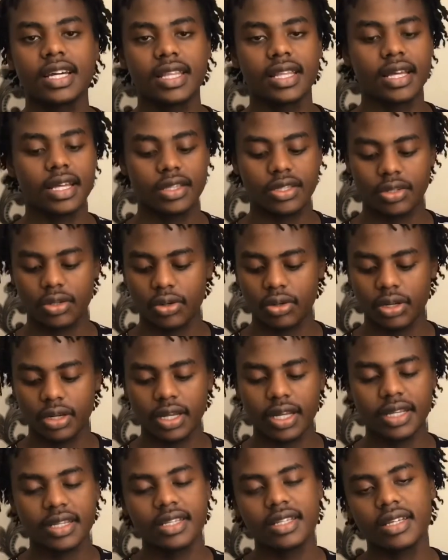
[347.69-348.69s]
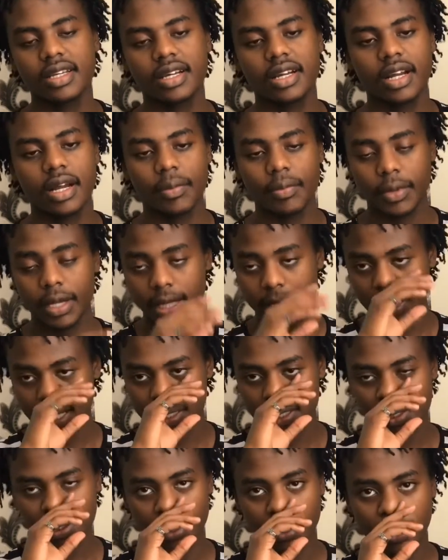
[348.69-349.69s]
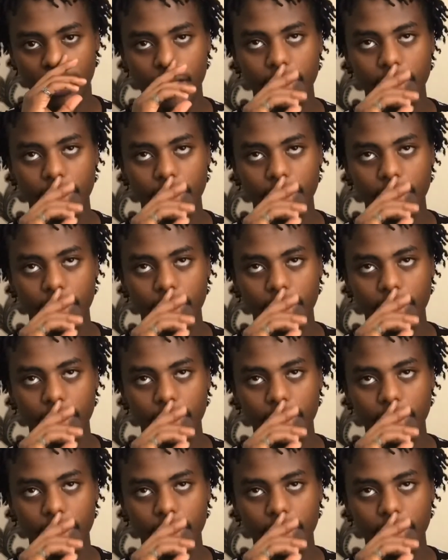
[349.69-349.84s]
that's on Instagram, and that's on,